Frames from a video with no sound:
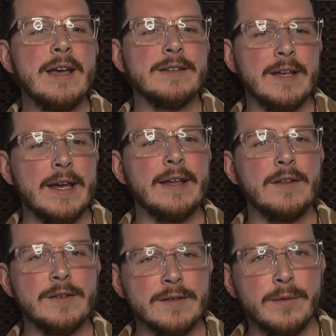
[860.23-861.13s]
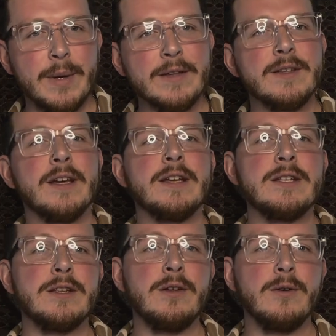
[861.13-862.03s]
saying this is the best I can
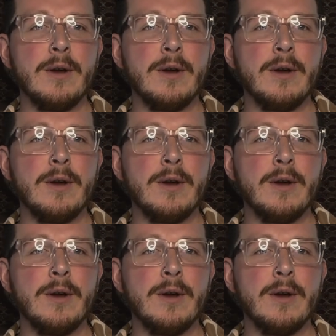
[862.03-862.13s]
do.